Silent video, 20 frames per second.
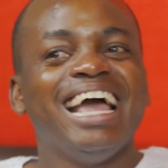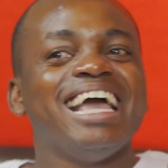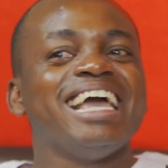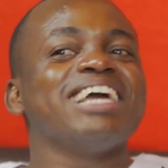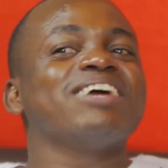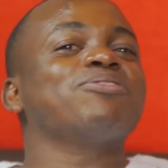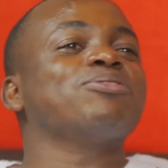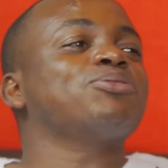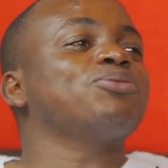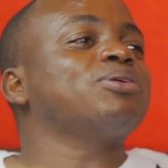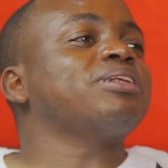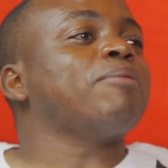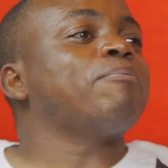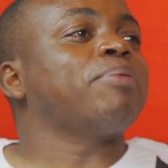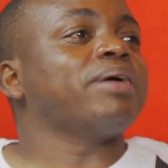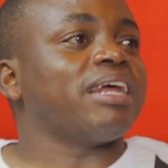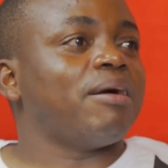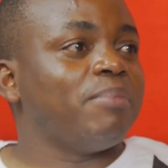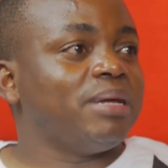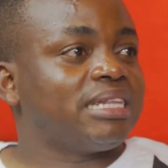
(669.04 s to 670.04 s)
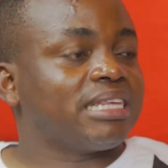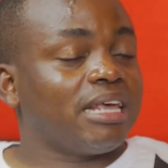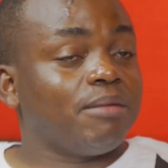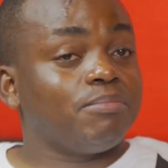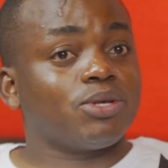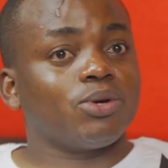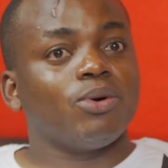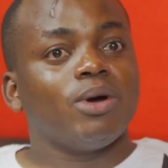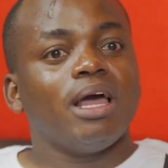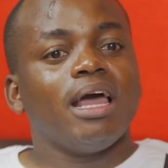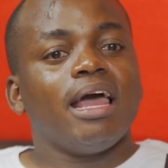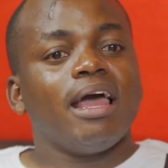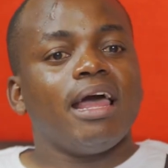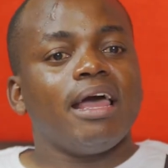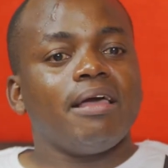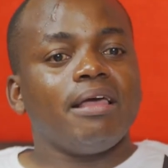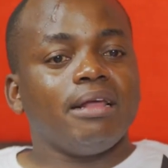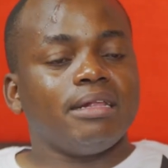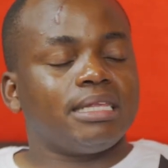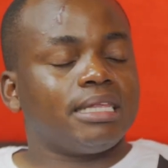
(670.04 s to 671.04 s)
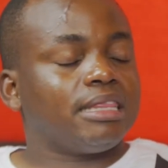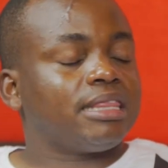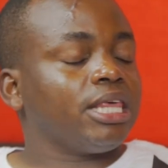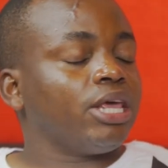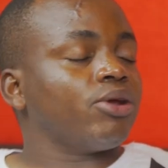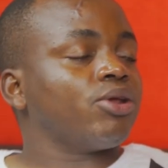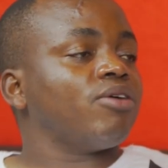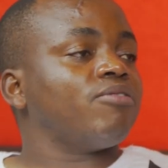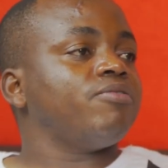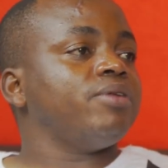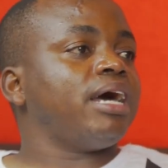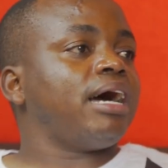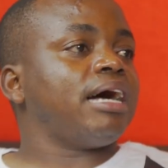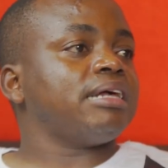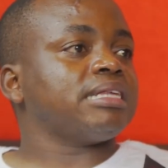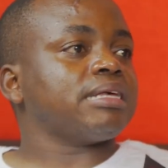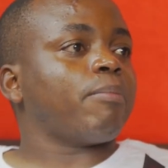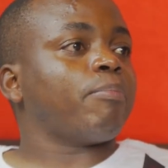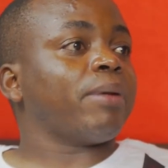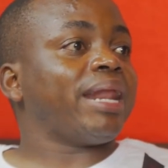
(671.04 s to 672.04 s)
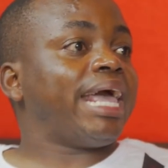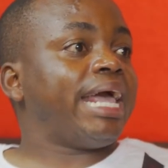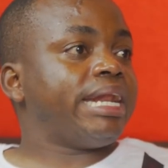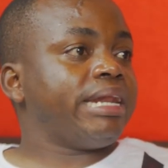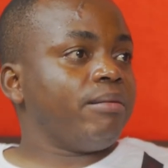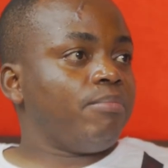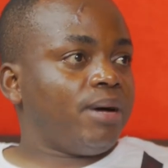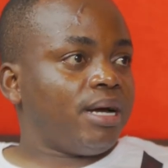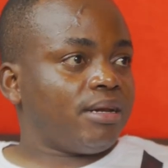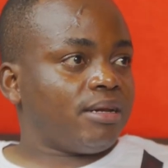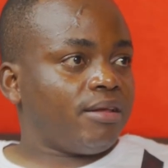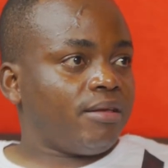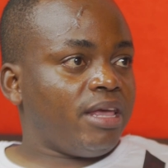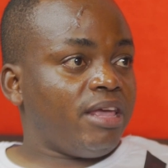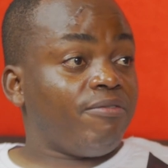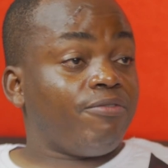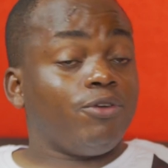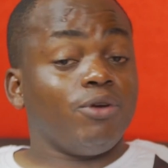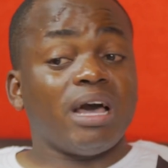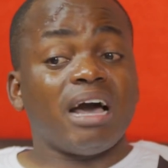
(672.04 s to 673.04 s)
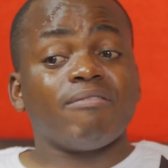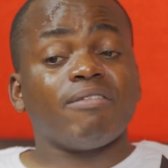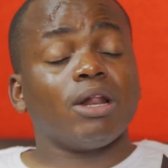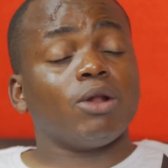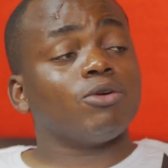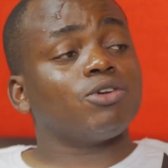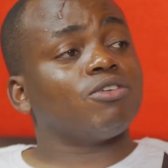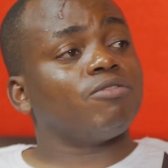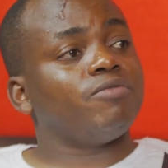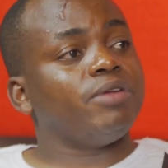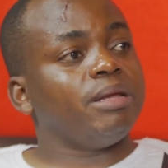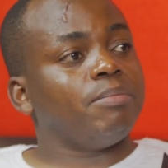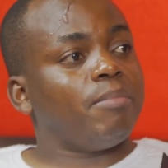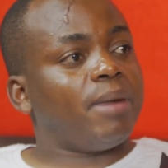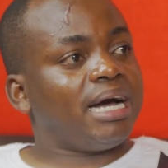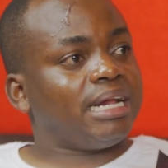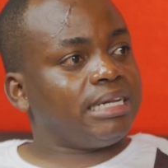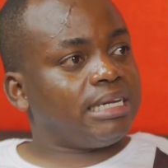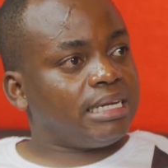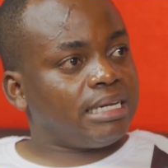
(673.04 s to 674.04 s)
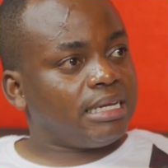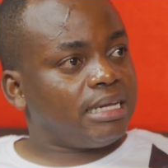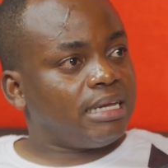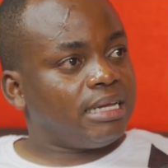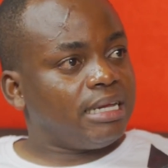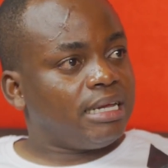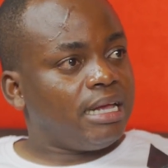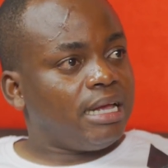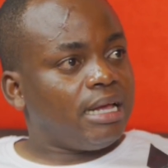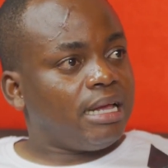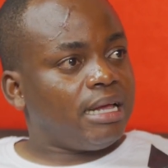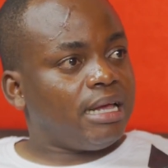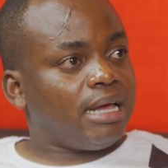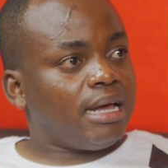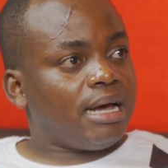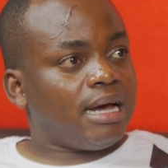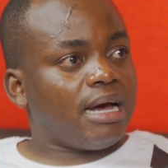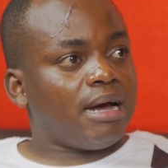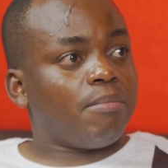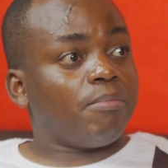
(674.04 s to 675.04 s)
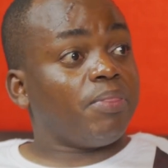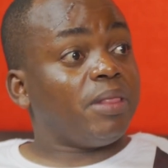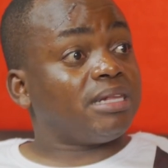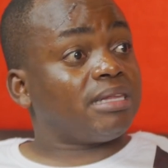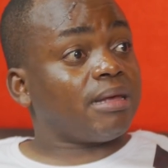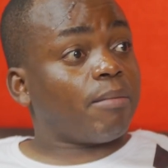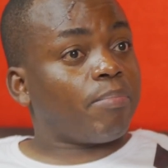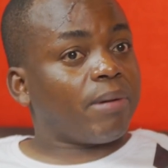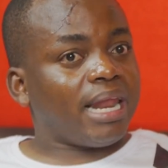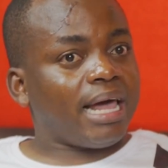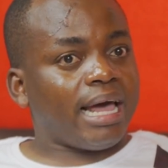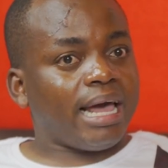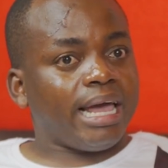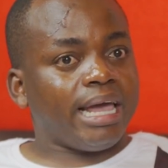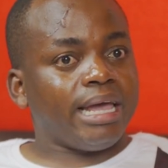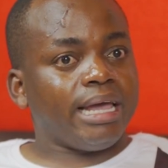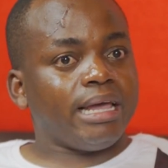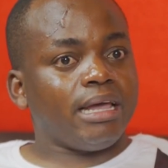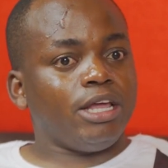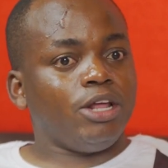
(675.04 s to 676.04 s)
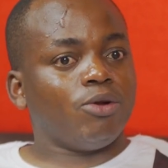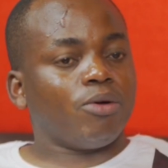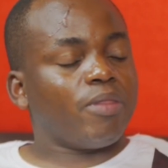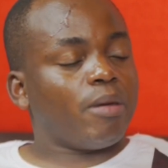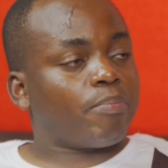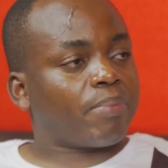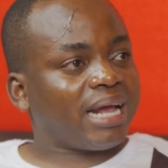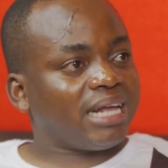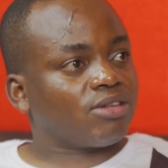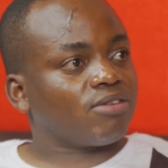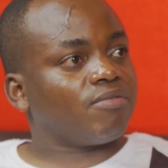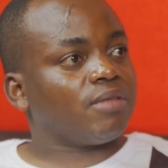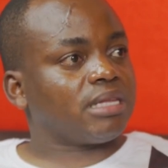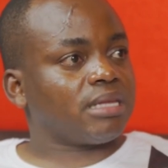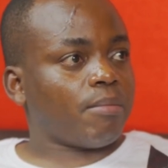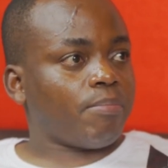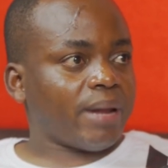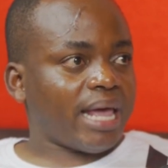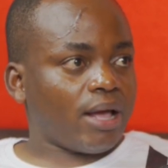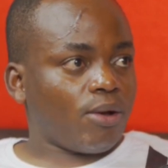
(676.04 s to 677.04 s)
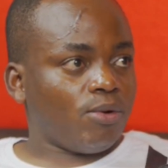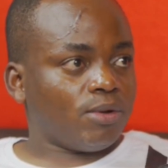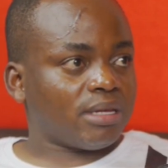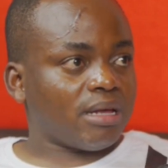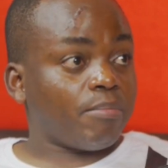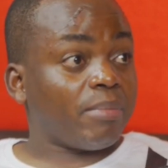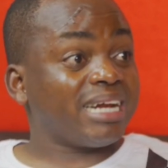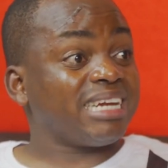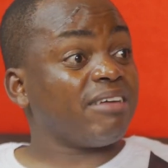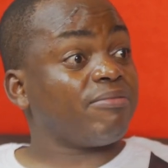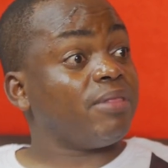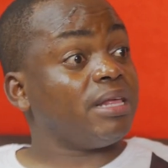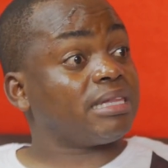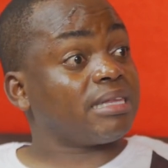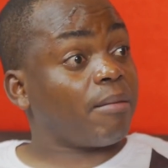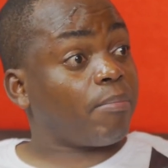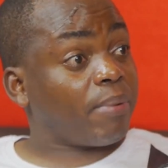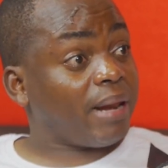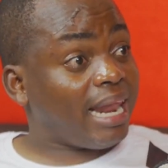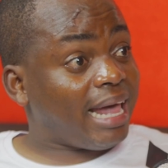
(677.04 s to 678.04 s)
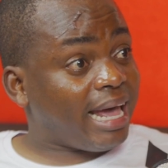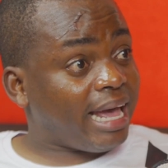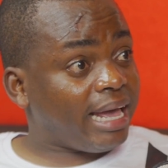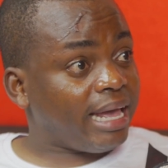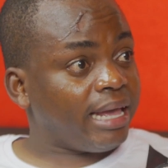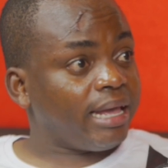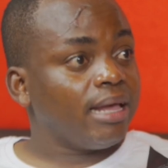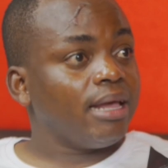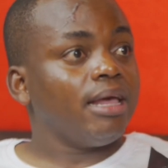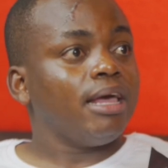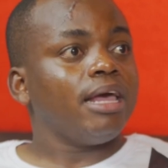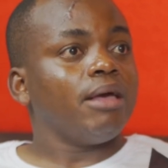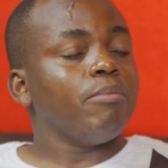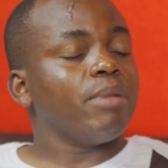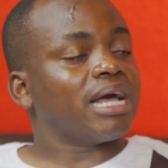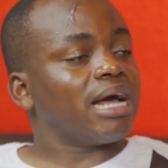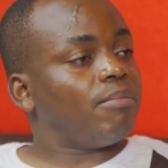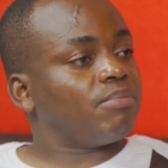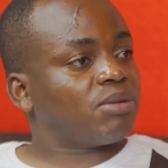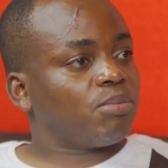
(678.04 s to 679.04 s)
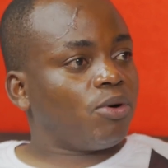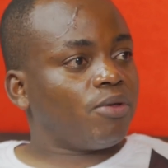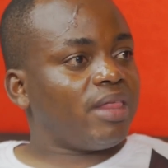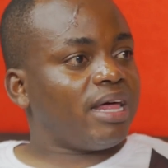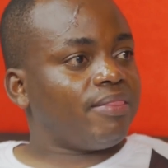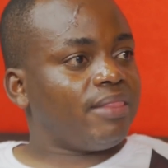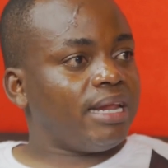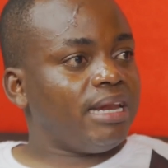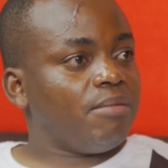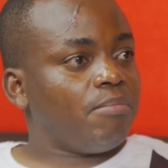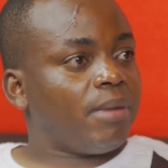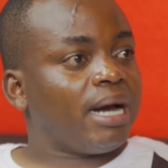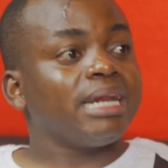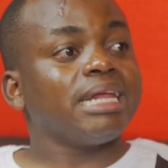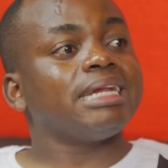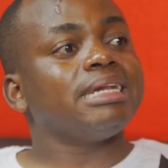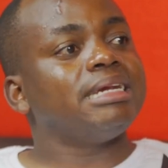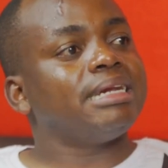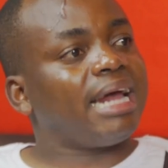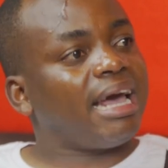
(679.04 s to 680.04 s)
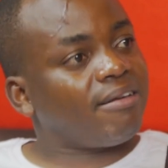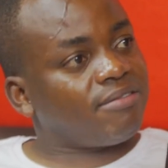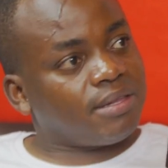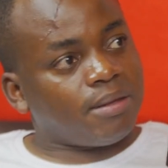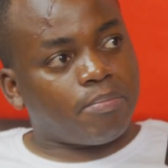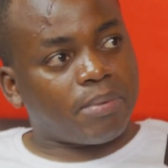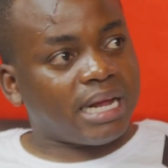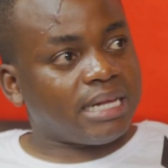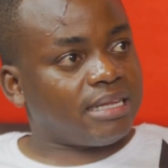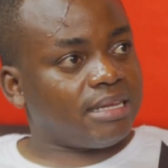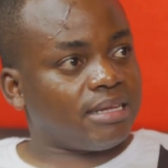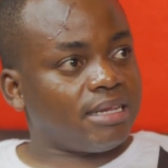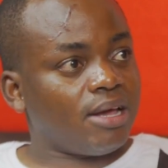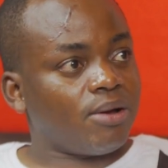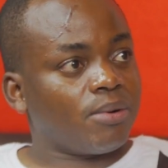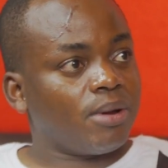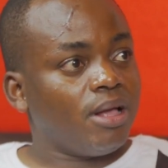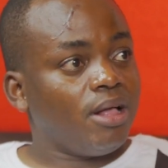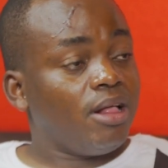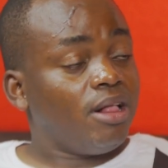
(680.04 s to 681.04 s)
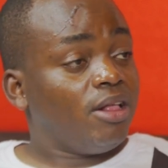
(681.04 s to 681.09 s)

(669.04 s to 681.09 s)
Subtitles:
It was not a pyramid scheme. So it's theory of supply and demand. If you have a lot of demand, the supply, the price of the supply goes up. But if the supply becomes more than the demand, it drives the prices down.